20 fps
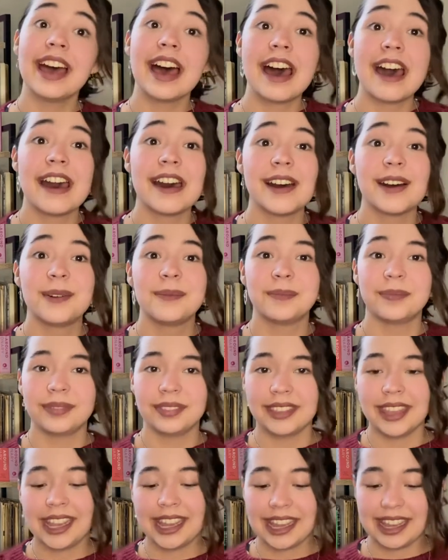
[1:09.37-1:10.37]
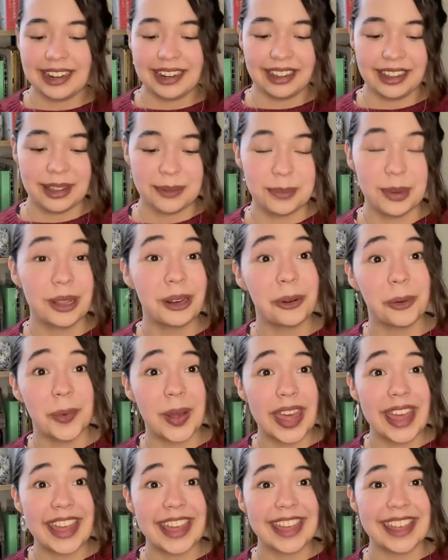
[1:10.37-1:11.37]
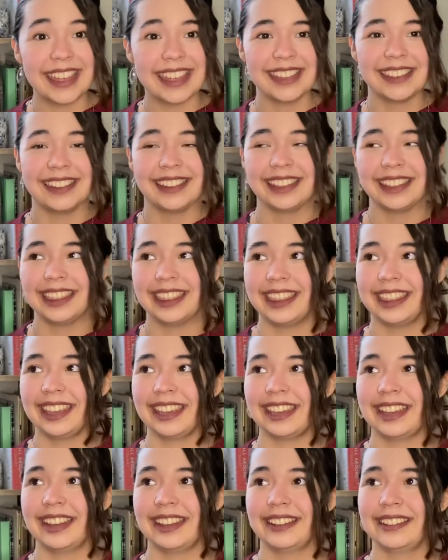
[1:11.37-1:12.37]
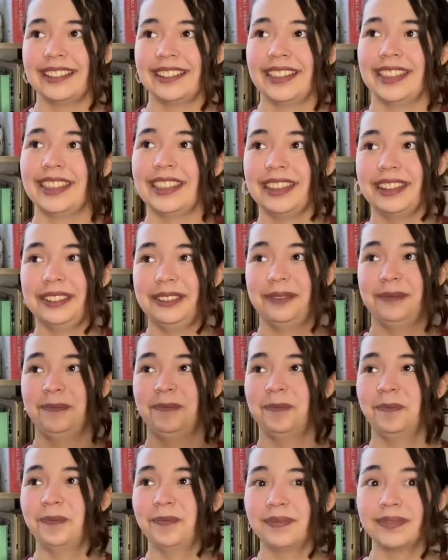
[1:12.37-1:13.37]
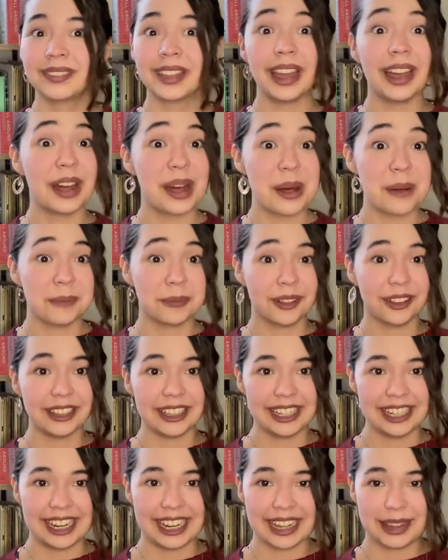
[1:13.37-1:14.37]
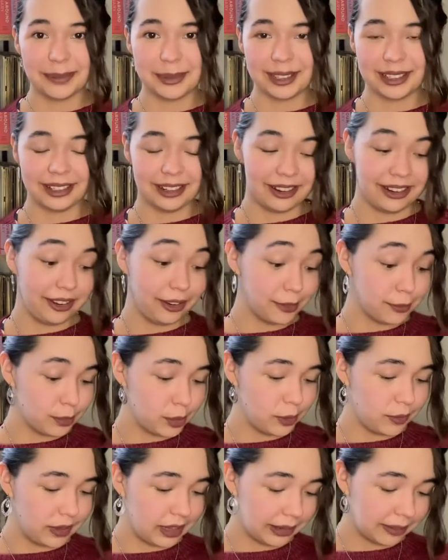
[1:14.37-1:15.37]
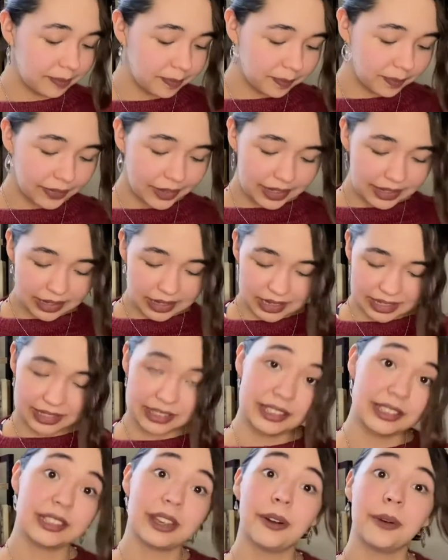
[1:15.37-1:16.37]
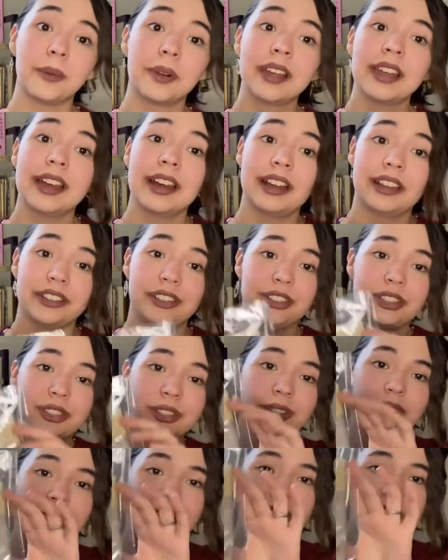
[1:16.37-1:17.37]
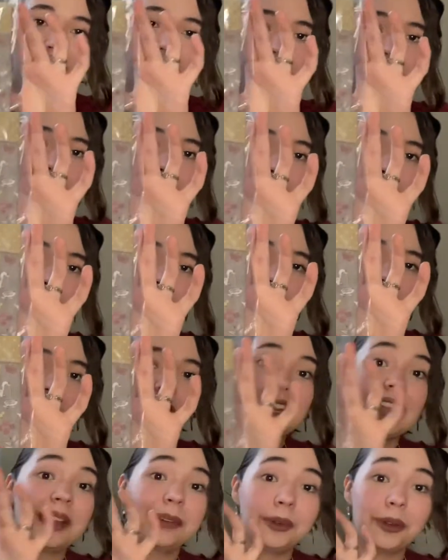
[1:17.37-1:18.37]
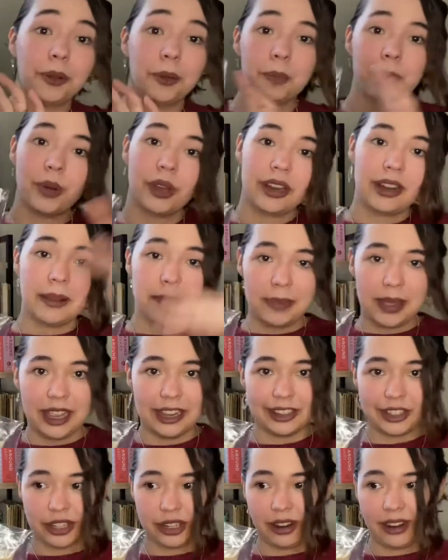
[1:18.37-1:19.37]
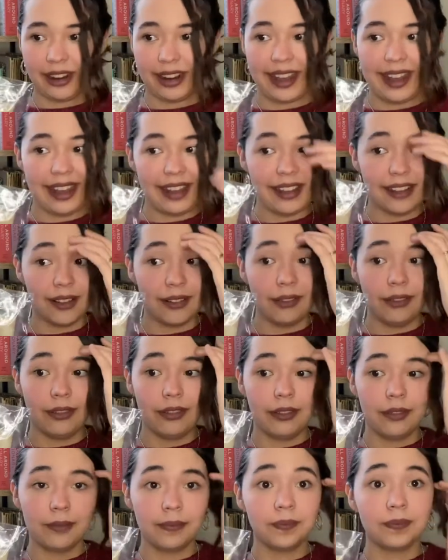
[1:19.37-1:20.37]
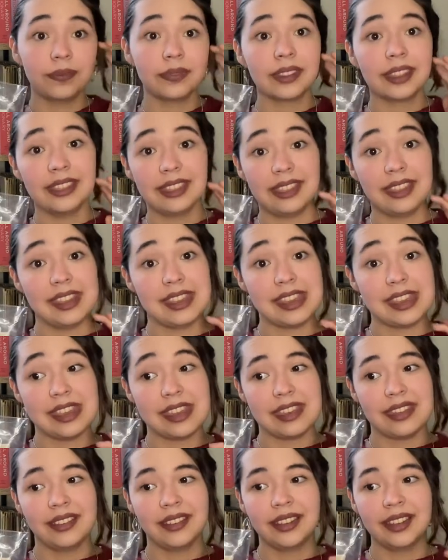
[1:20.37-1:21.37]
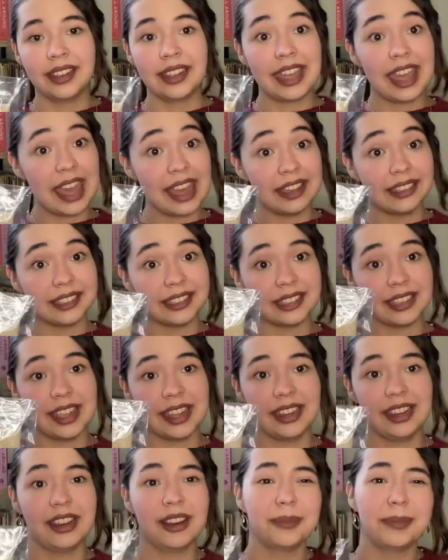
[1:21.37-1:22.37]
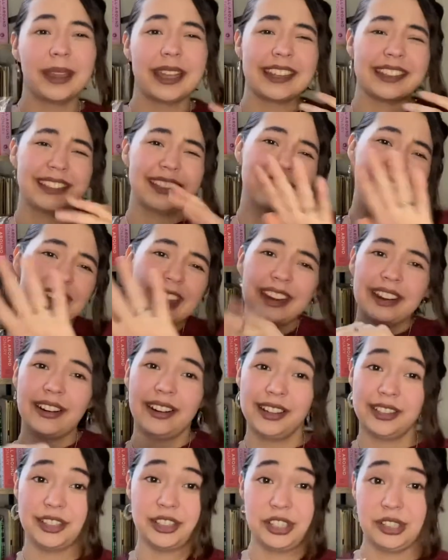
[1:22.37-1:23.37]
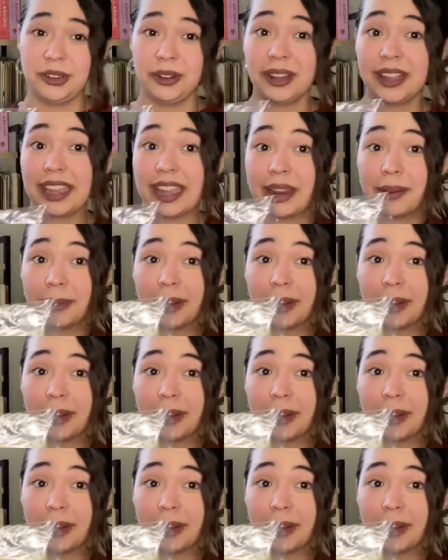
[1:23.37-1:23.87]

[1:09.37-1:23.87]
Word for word: Um, they kind of got put away in the the um, cleaning up scenario of moving. So I'll just show you the yarn bowl, and I will put a picture of the cakes in here because they're kind of hard to show on camera